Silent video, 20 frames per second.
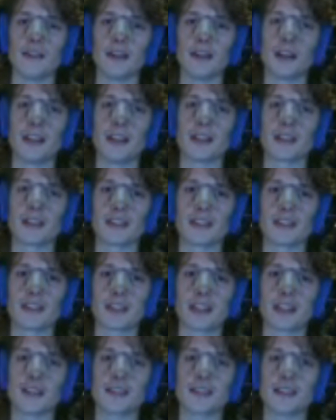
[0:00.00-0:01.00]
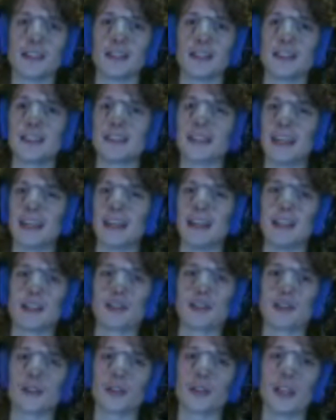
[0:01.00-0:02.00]
It's just insanely
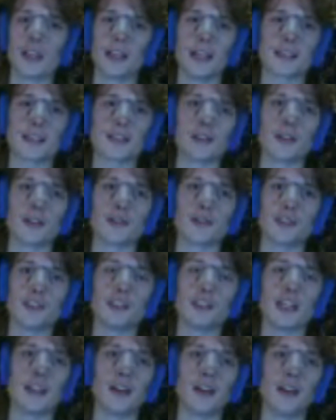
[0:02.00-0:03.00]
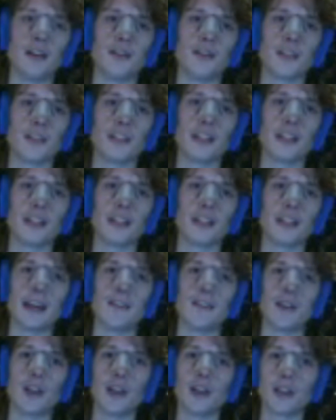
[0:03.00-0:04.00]
strong, and that's after they nerfed it
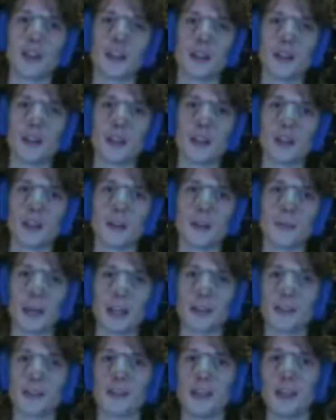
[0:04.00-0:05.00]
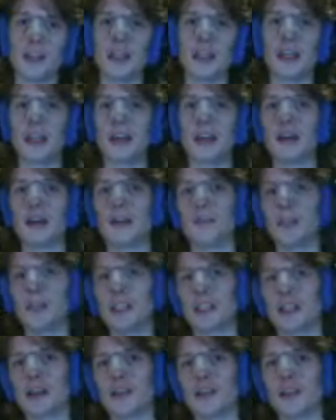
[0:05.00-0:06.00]
heavily. Back on the
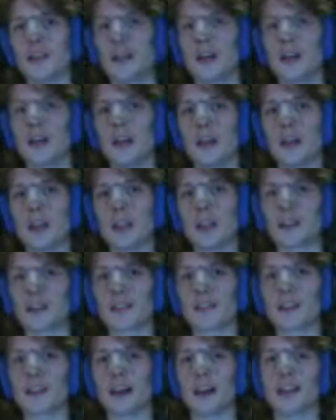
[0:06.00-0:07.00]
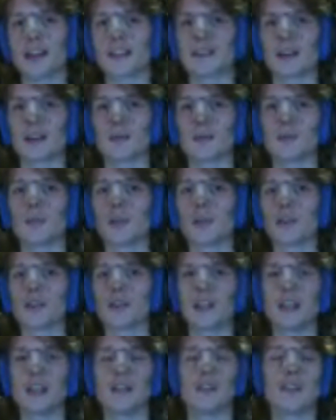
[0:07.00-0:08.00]
PTR, it had some
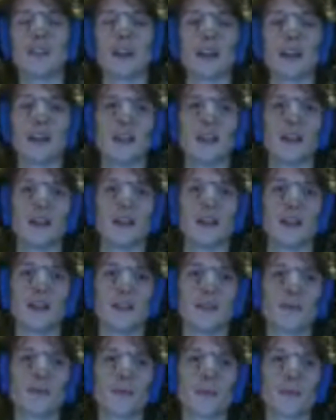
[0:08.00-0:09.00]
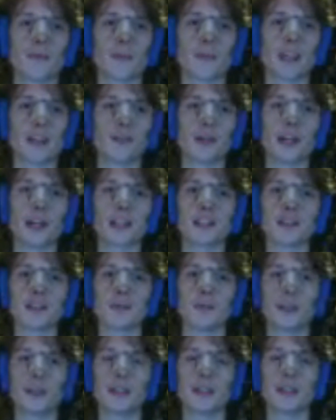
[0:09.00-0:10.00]
wonky
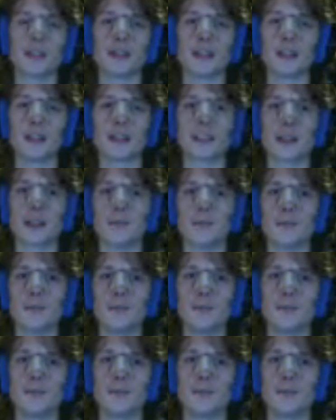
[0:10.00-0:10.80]
interaction with some